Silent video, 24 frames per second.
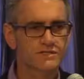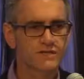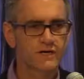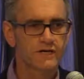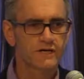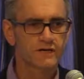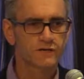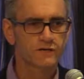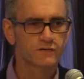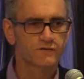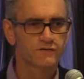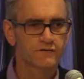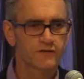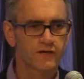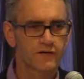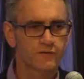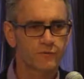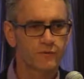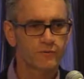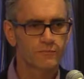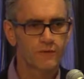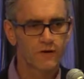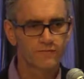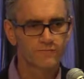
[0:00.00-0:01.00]
cycle to get
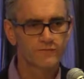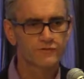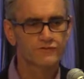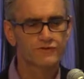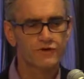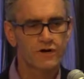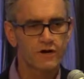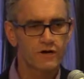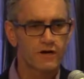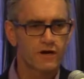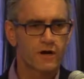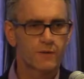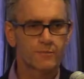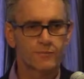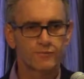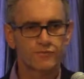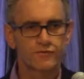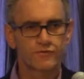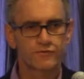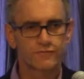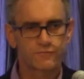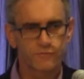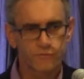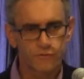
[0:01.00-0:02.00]
one off the truck up
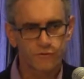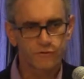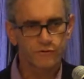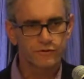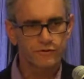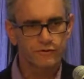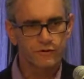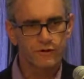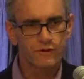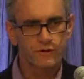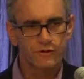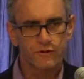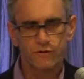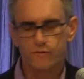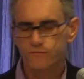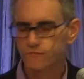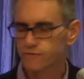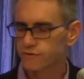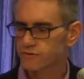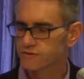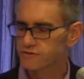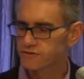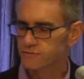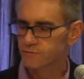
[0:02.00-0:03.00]
to the floor and
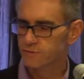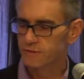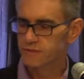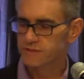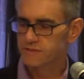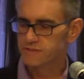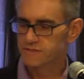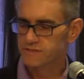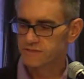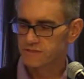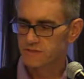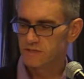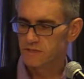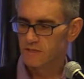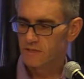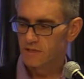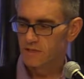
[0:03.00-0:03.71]
over into place.